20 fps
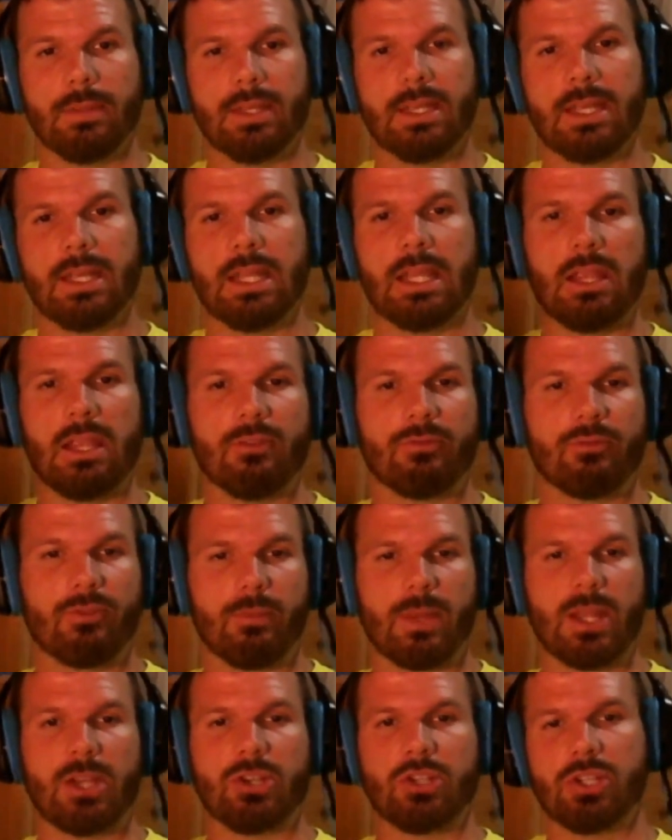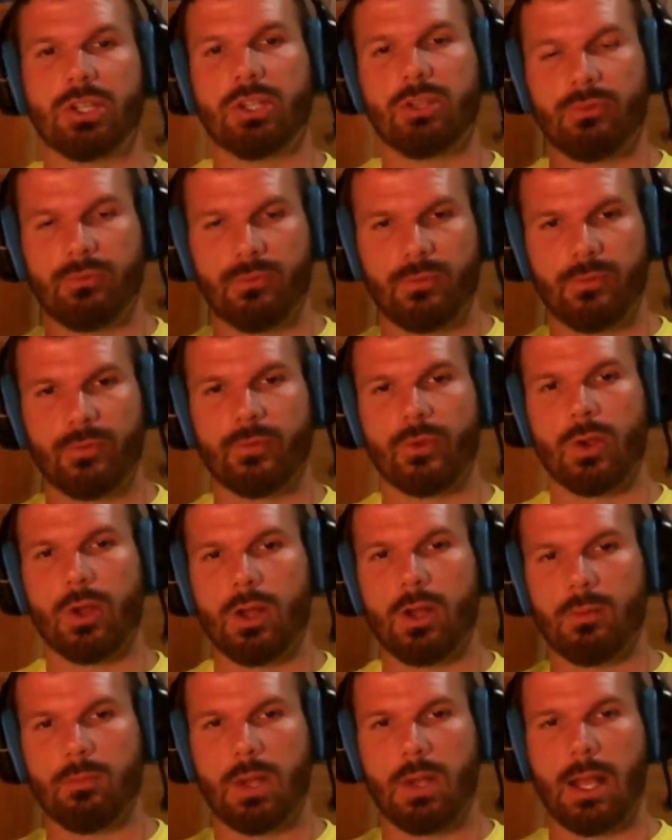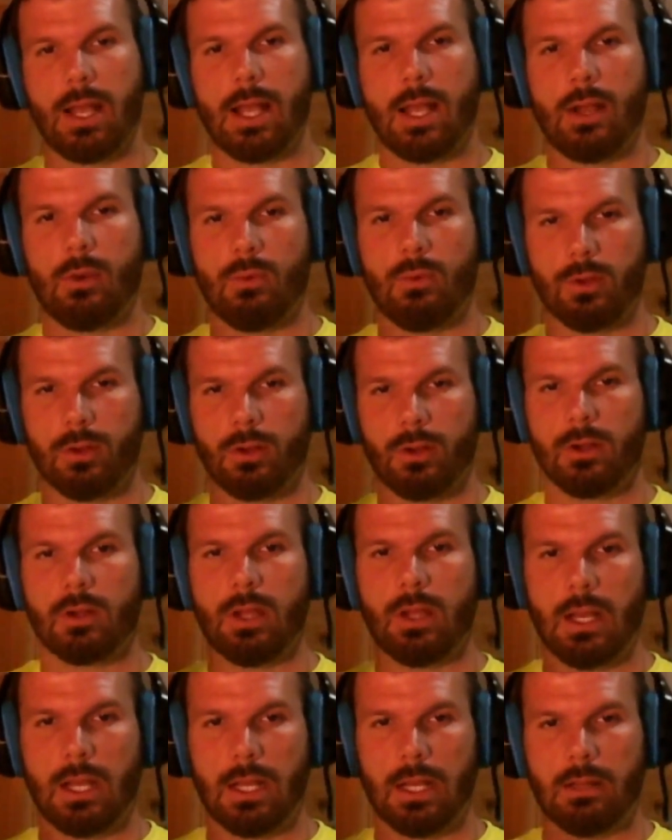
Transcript: getting information from our